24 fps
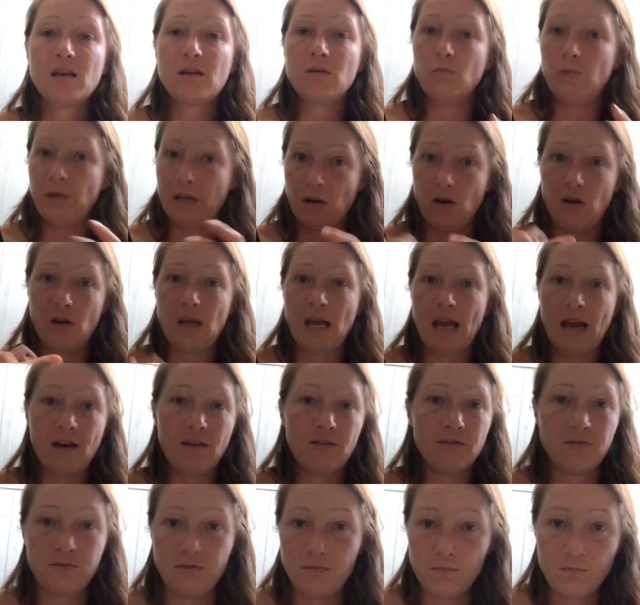We all
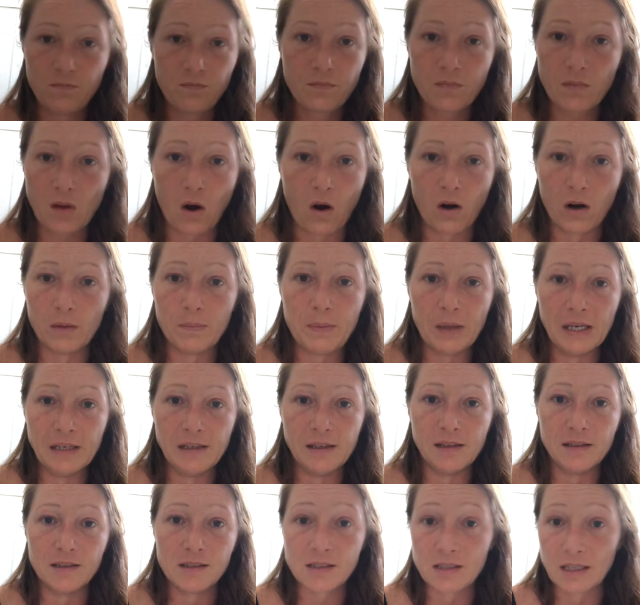have our
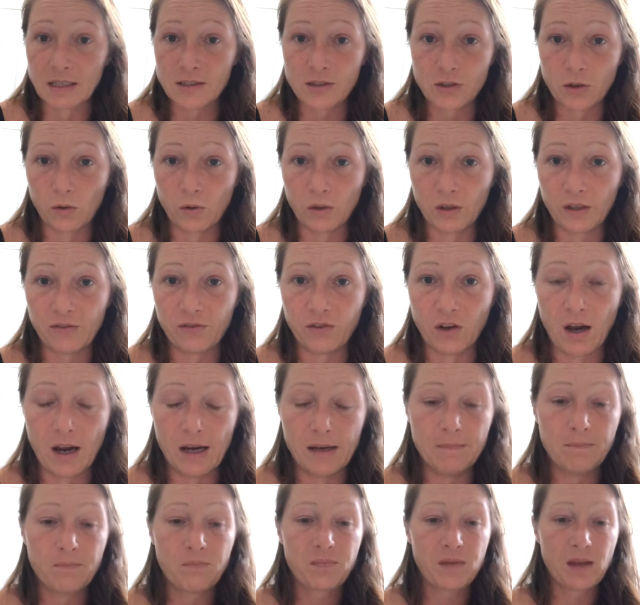opinions, that's totally
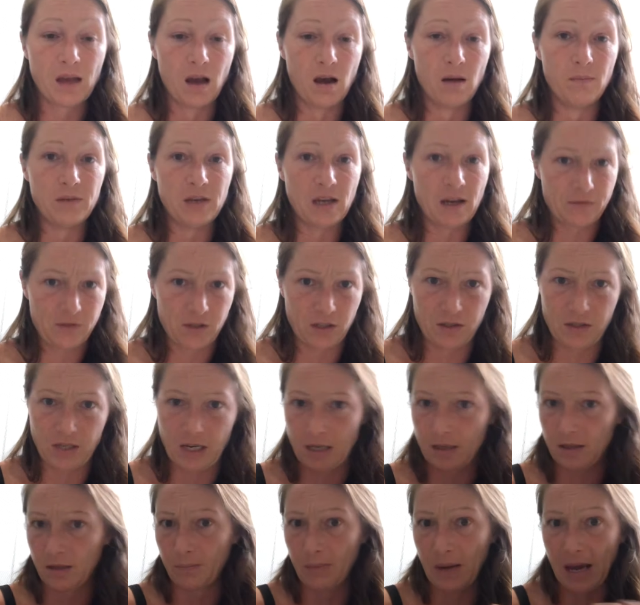fine. Um, you have to
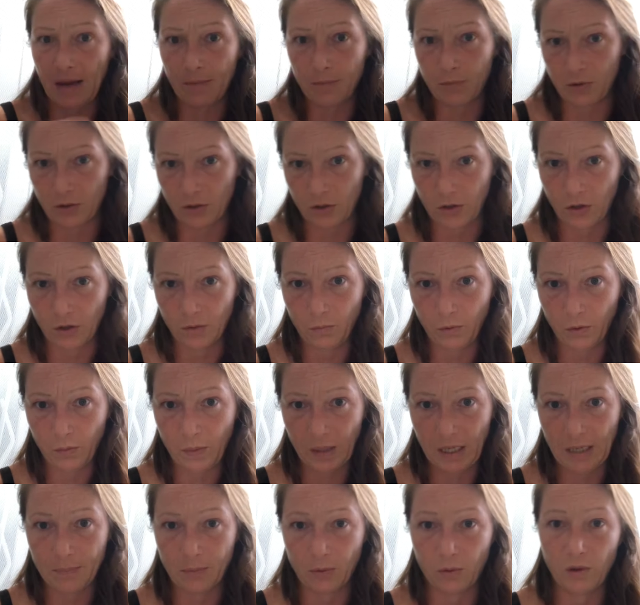take the bad with the good with
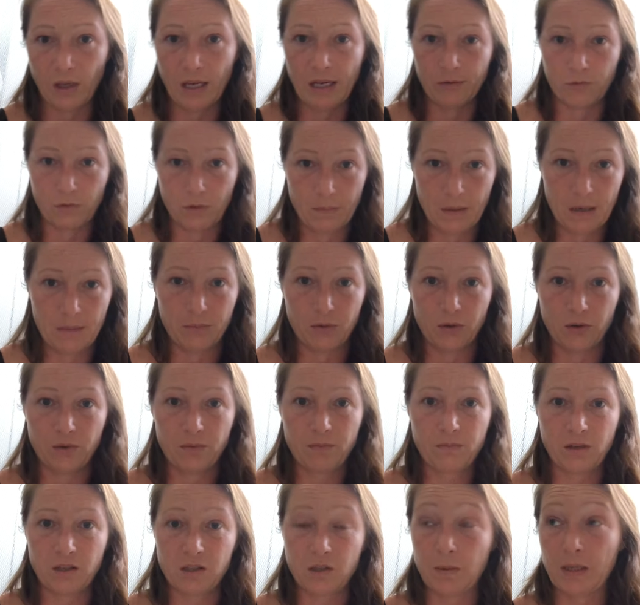people. And remember,
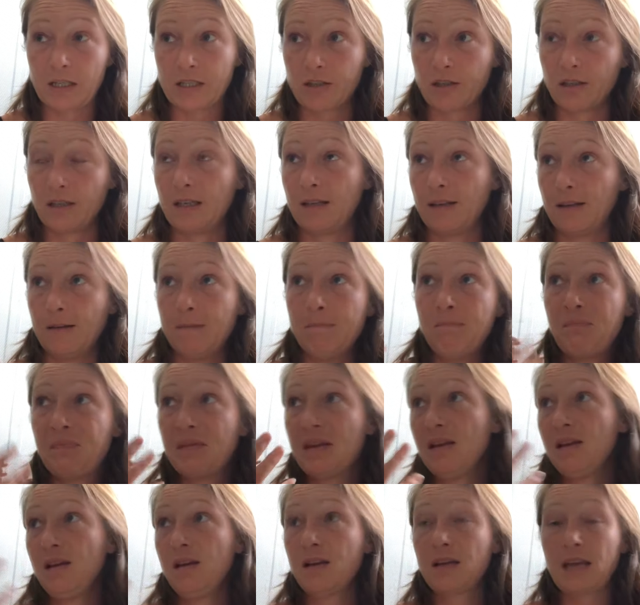especially in the
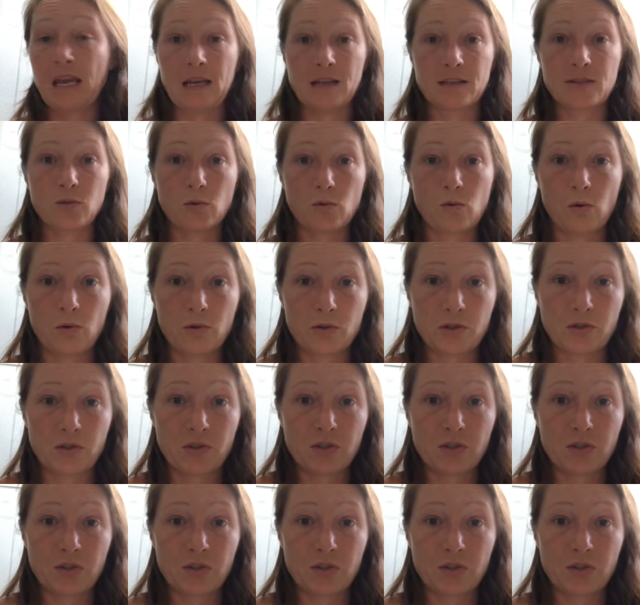cancel culture